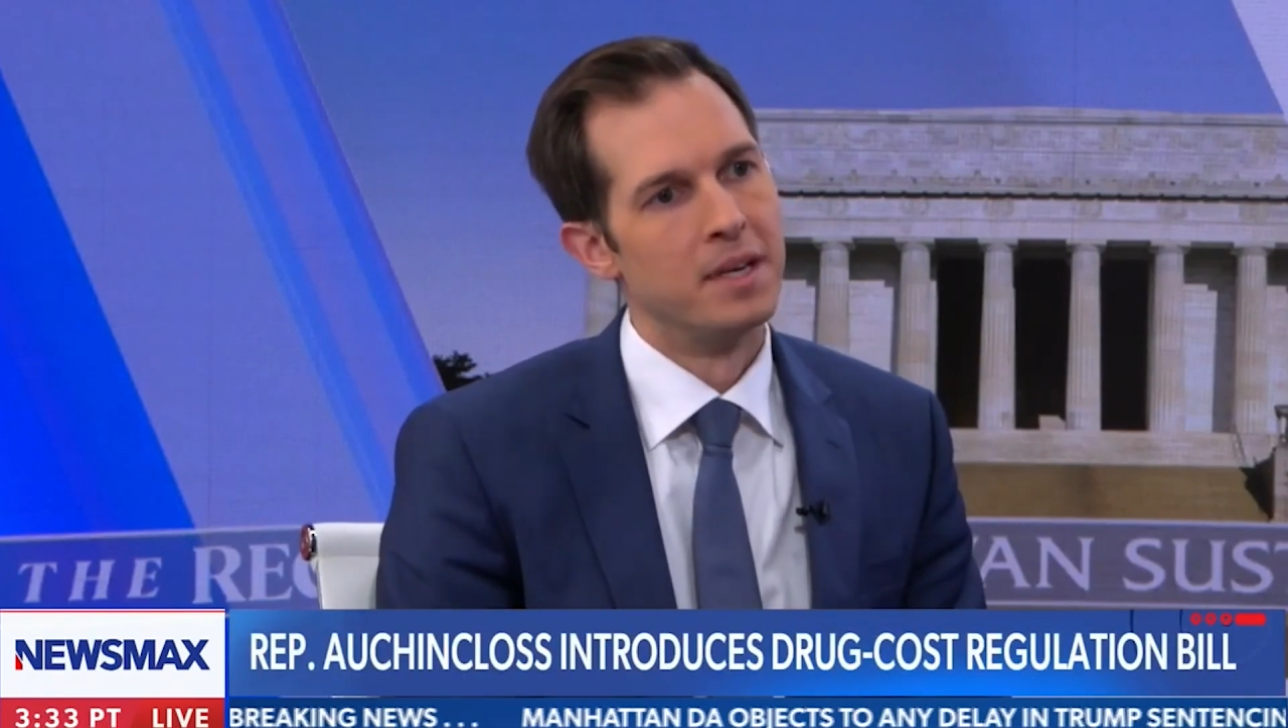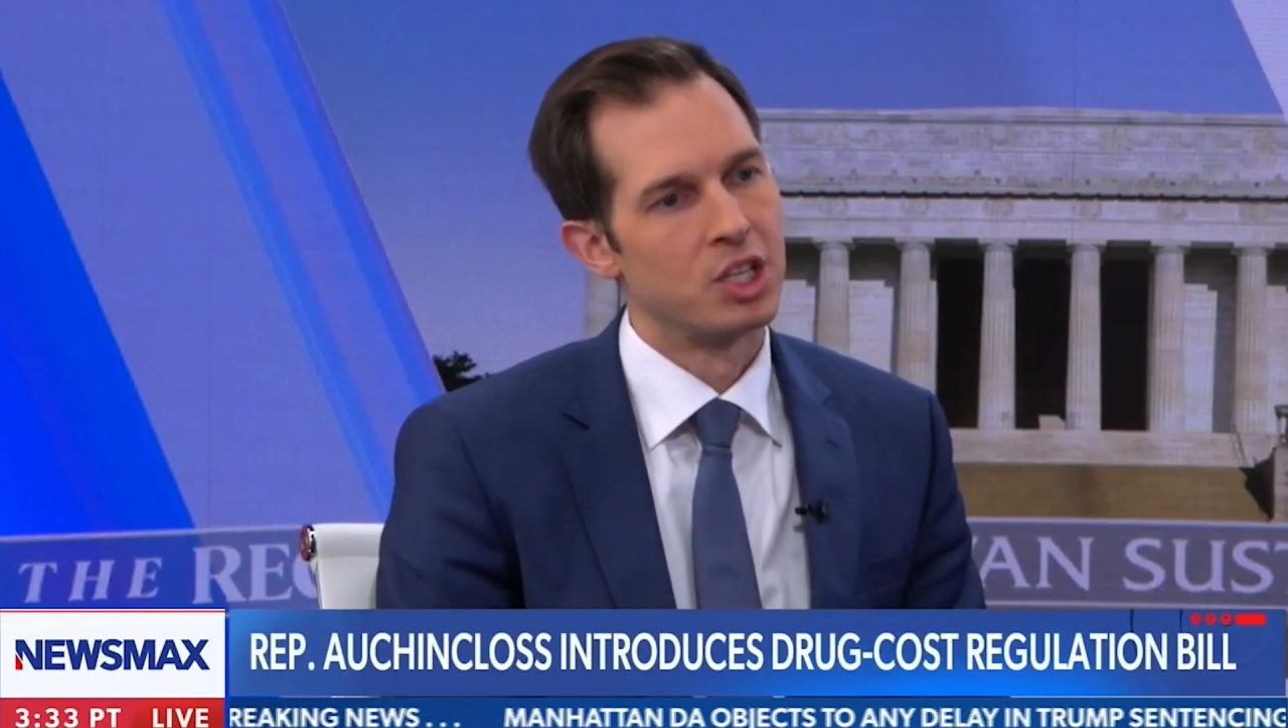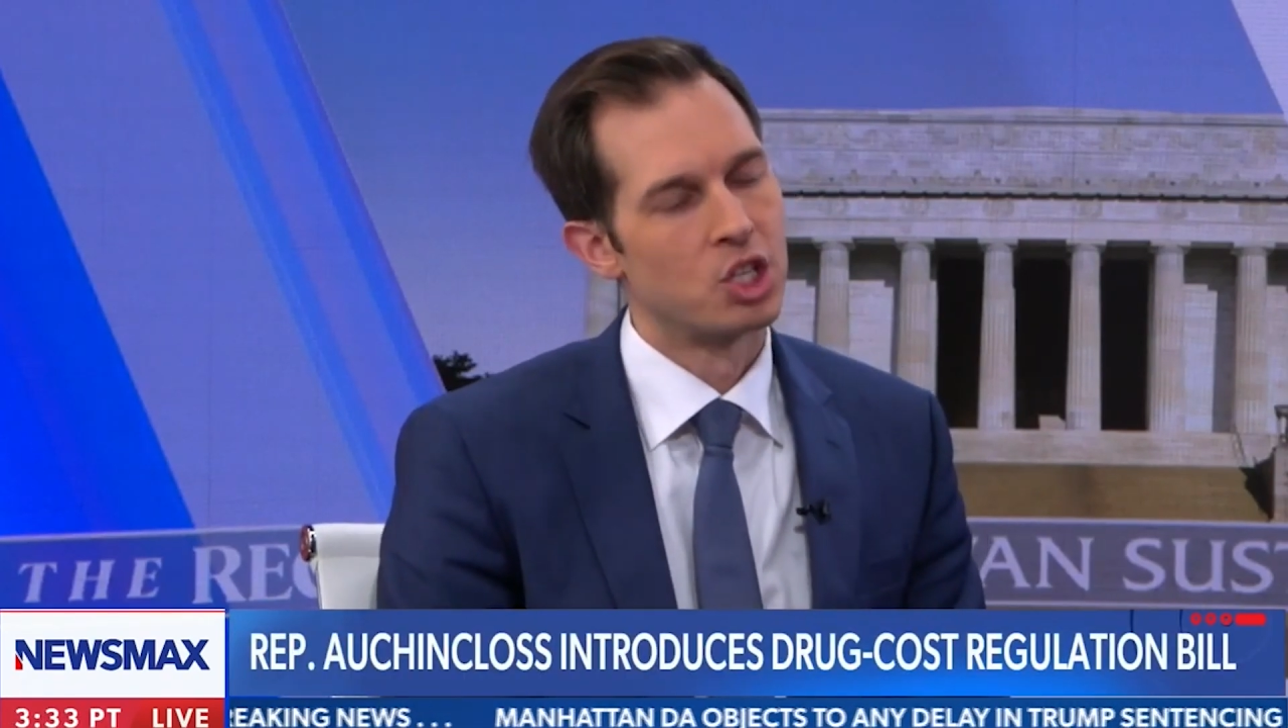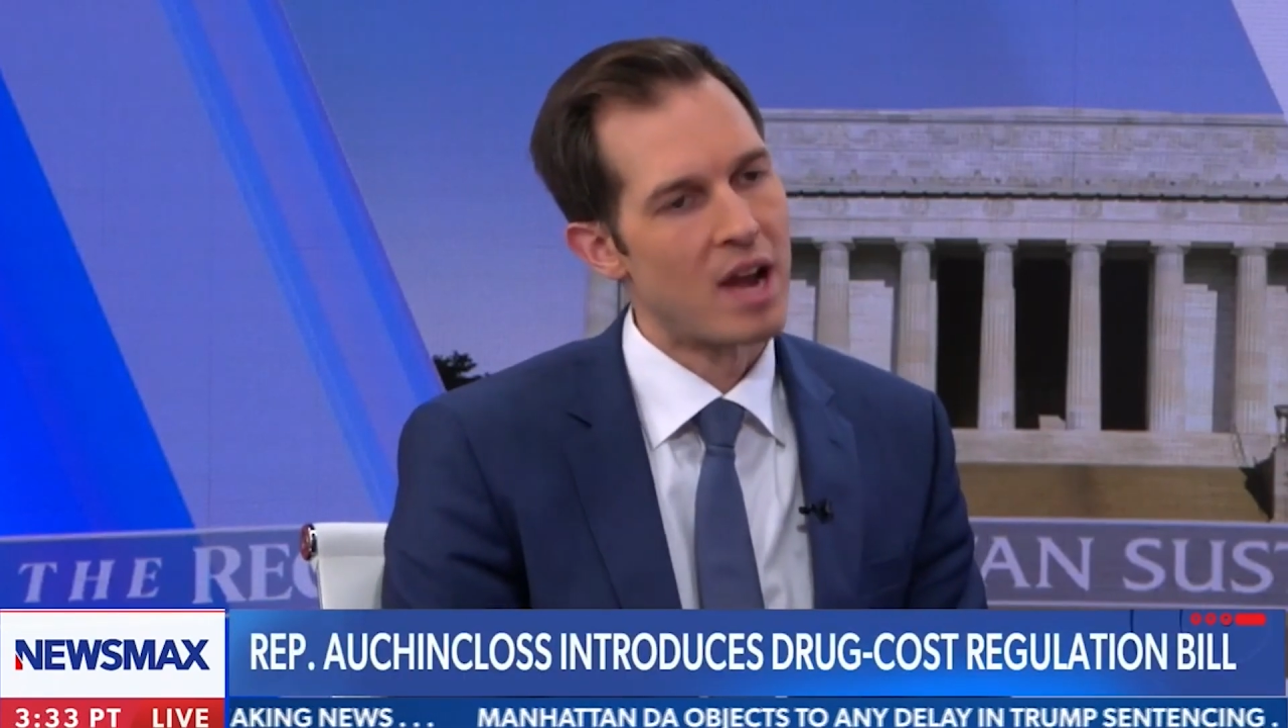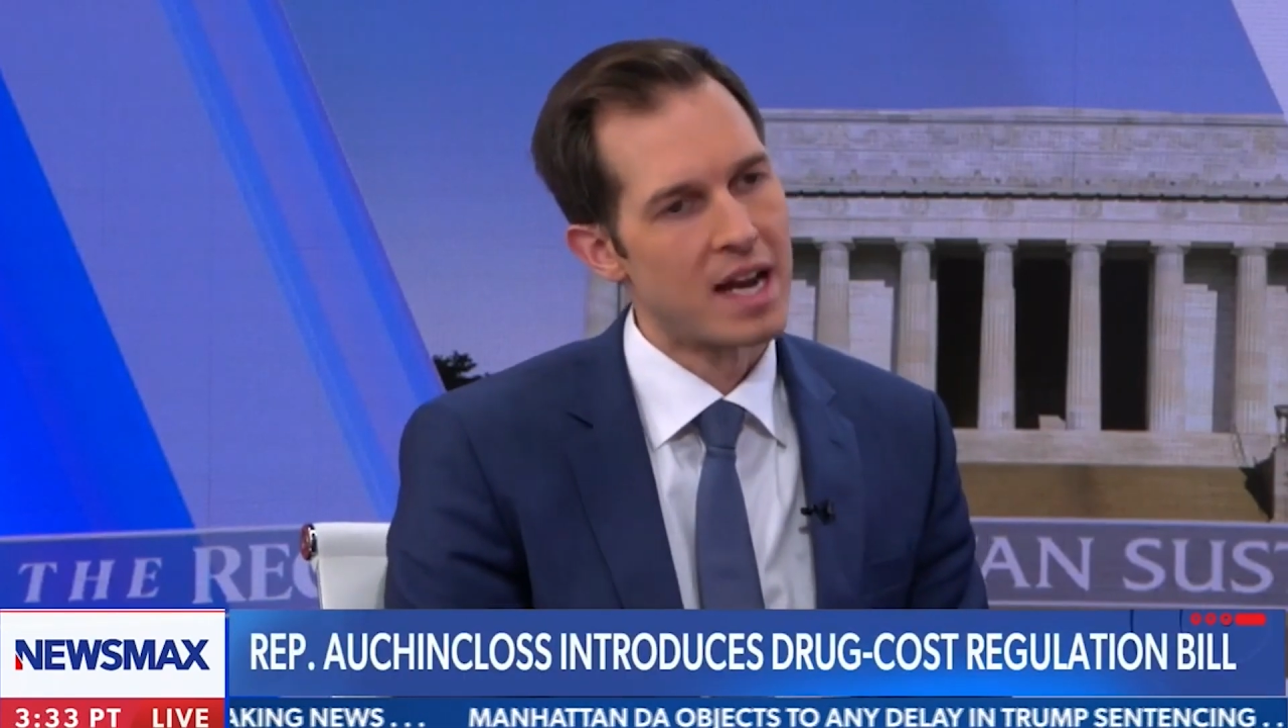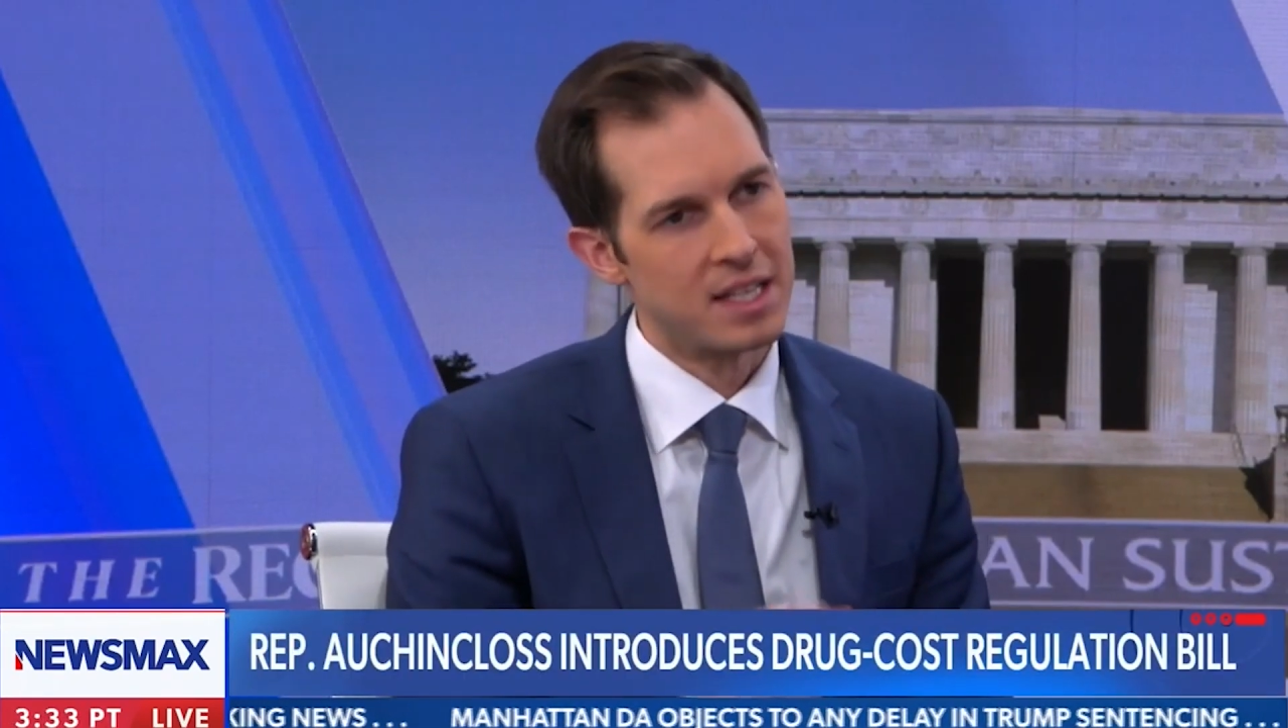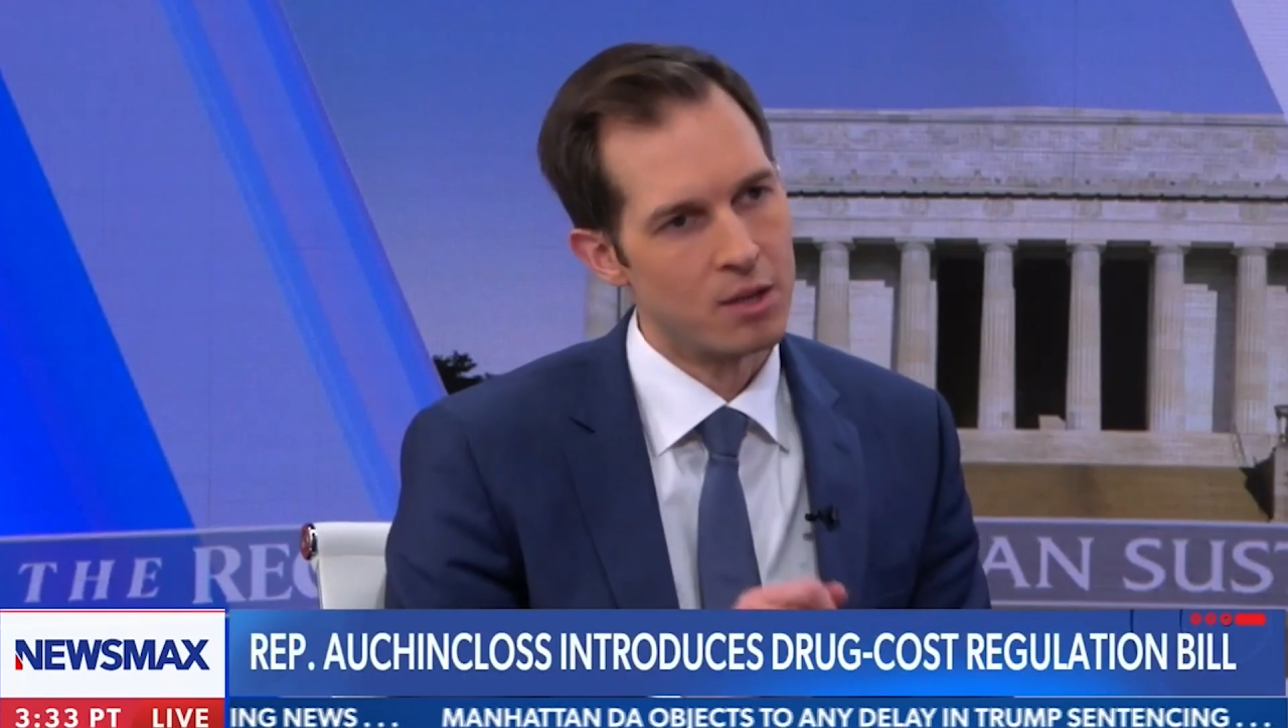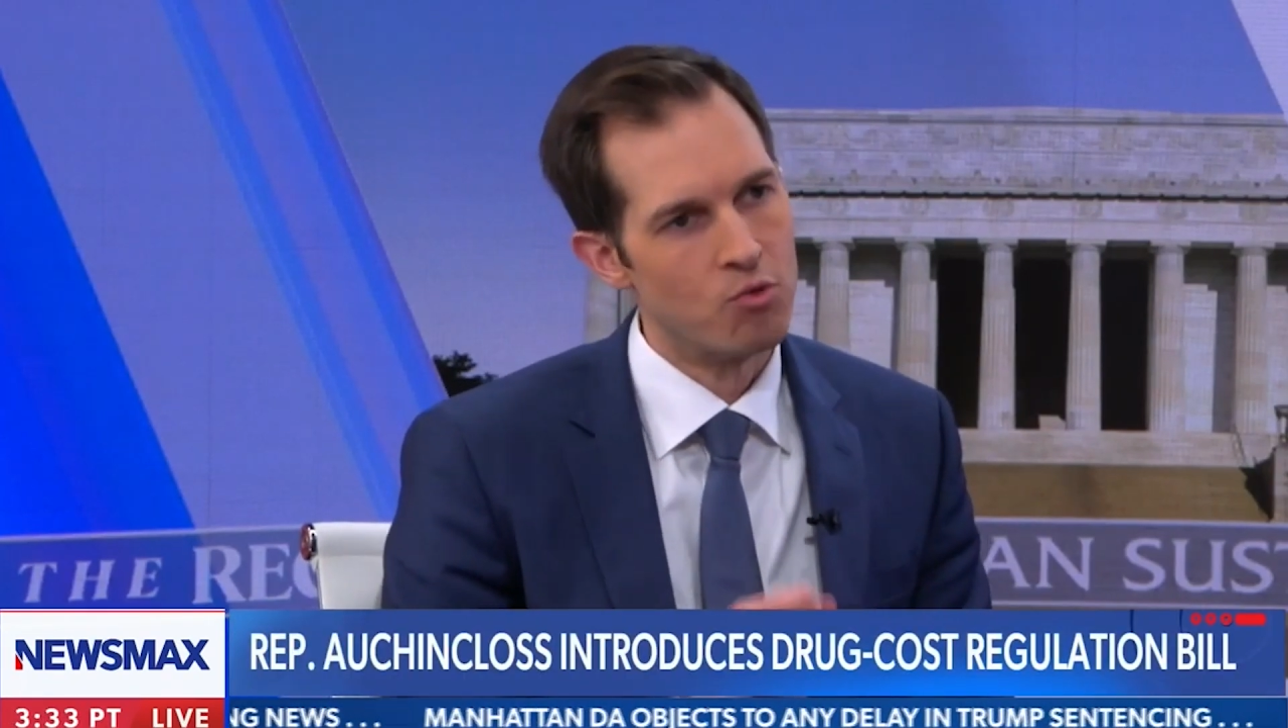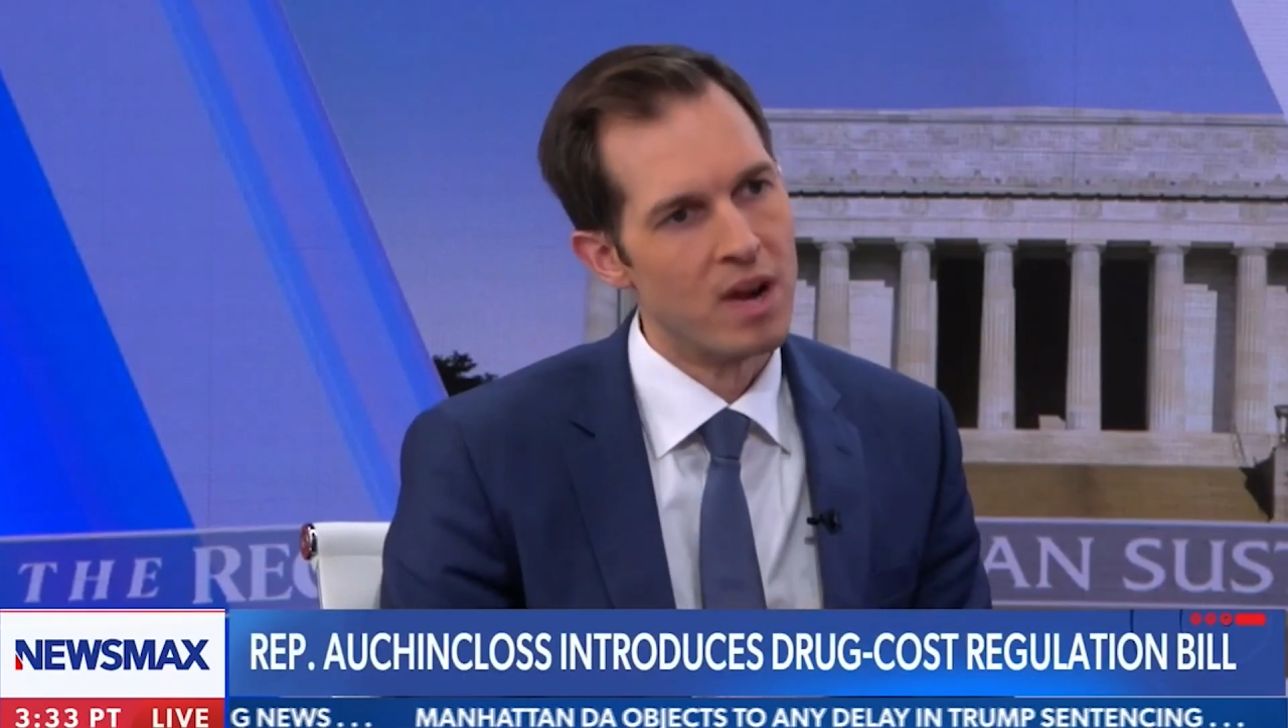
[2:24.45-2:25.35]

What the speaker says: extracting